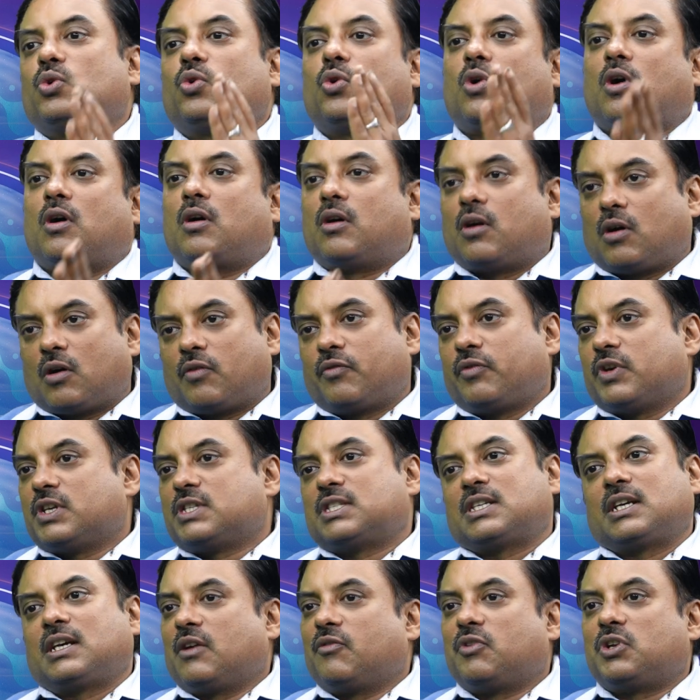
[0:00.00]
to her
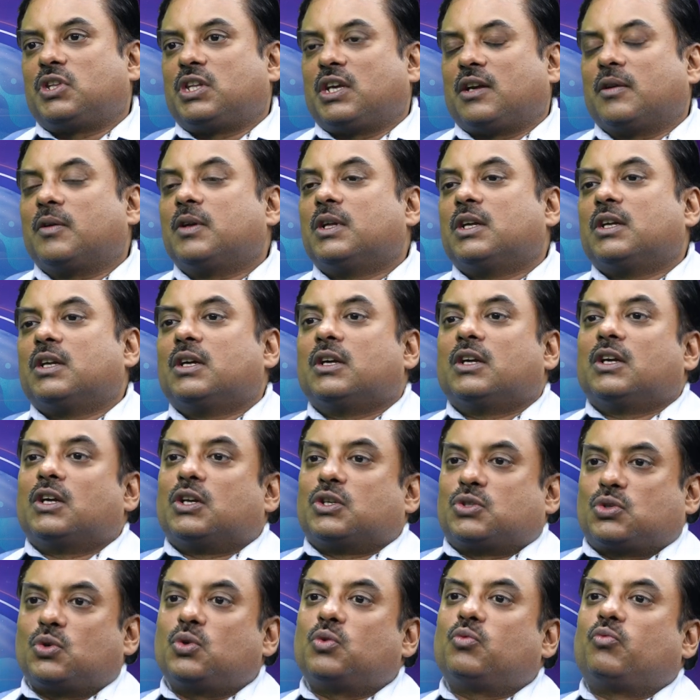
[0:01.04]
office and everything.
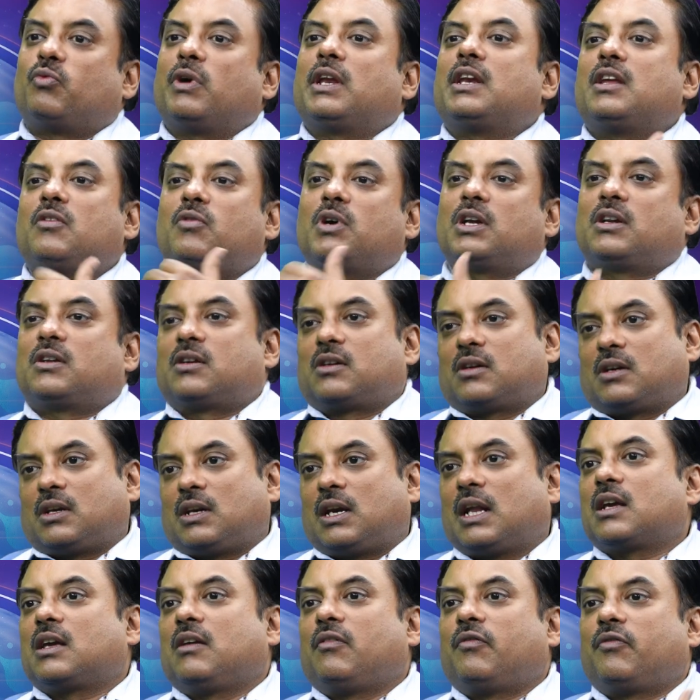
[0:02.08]
So, whenever,
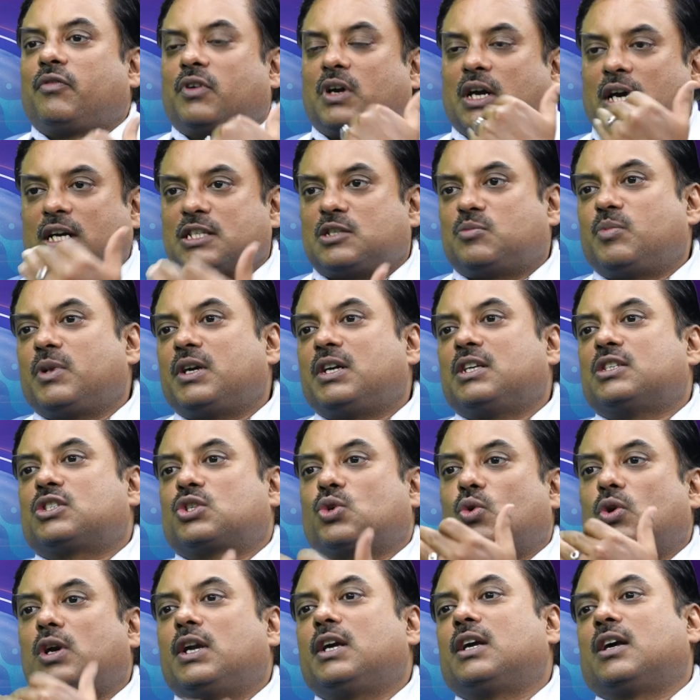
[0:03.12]
like if her husband is
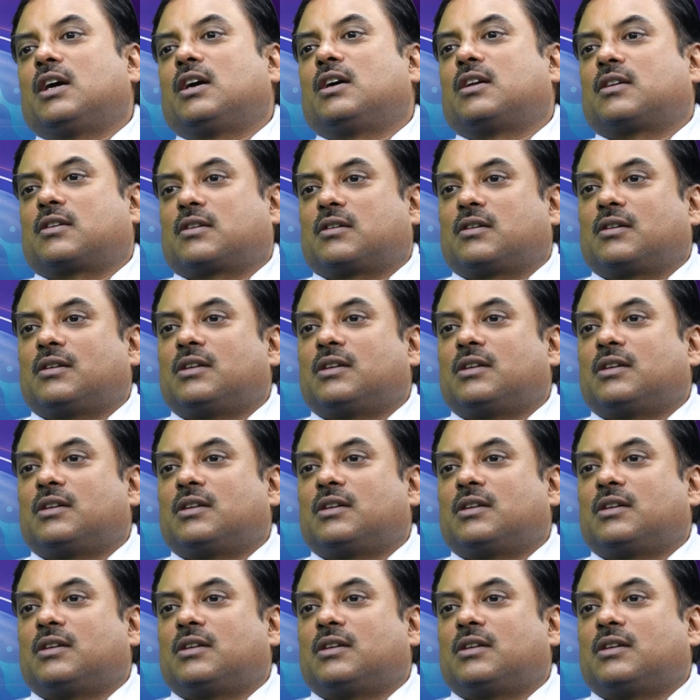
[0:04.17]
scolding her,